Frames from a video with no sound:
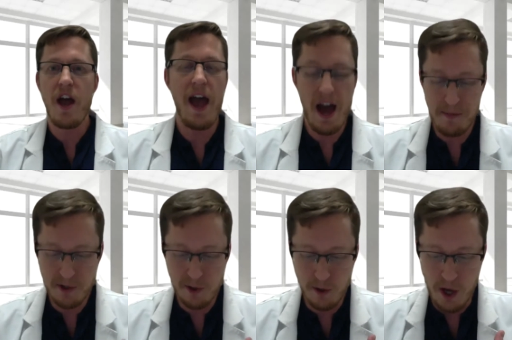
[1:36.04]

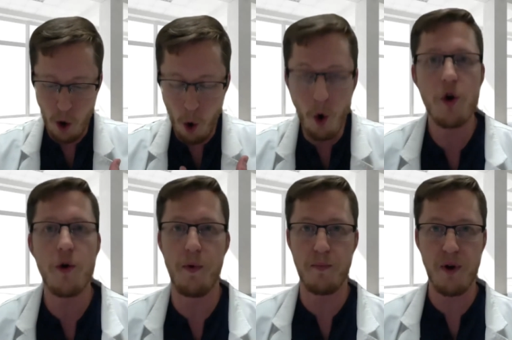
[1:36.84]
absolutely
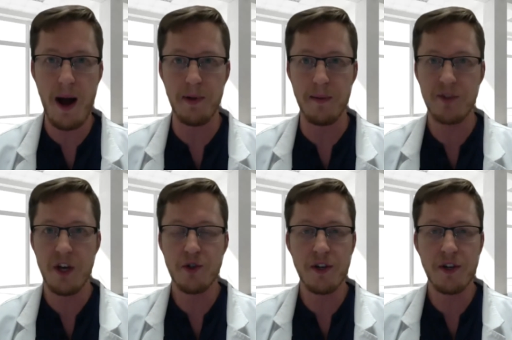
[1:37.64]
horrible problems.